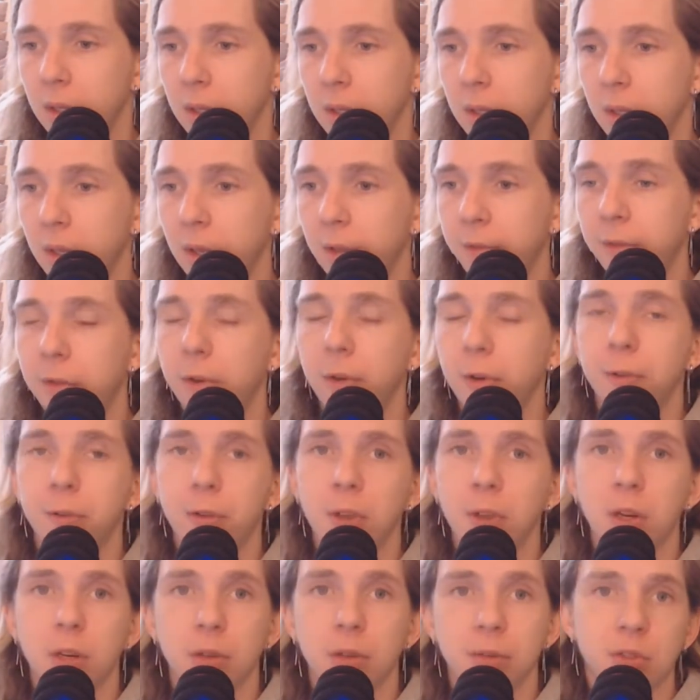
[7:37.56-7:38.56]
If you're a
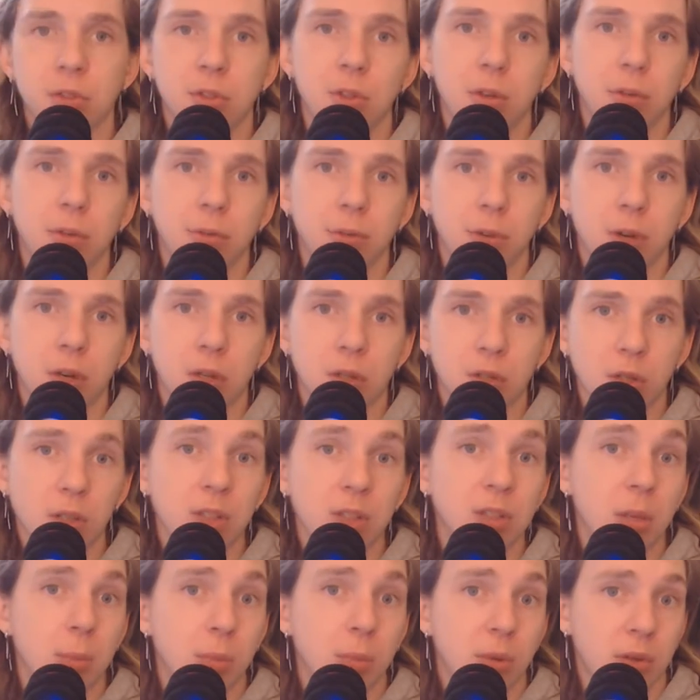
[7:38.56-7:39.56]
fan of a certain
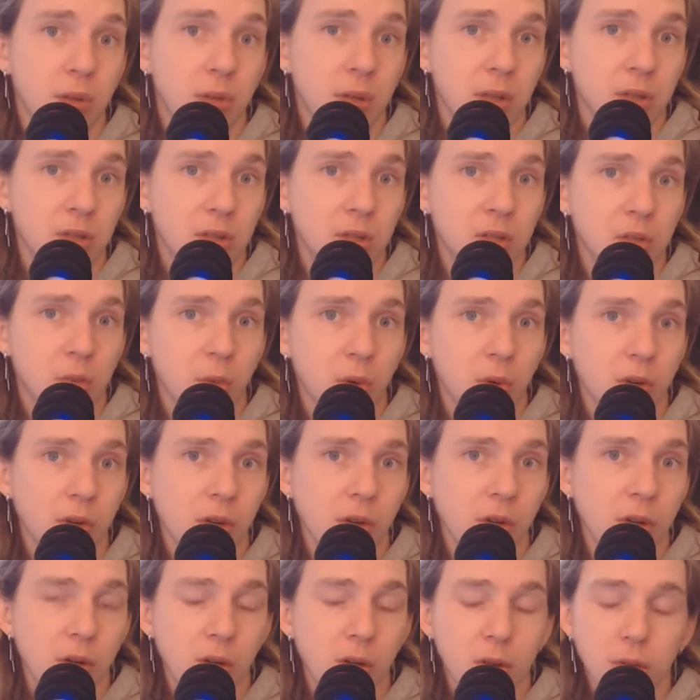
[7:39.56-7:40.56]
franchise that Bethesda's
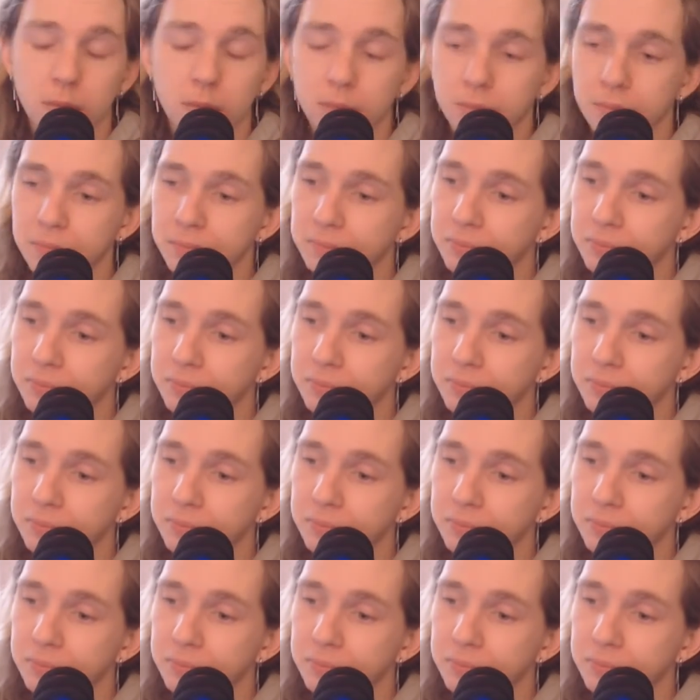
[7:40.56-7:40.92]
working on,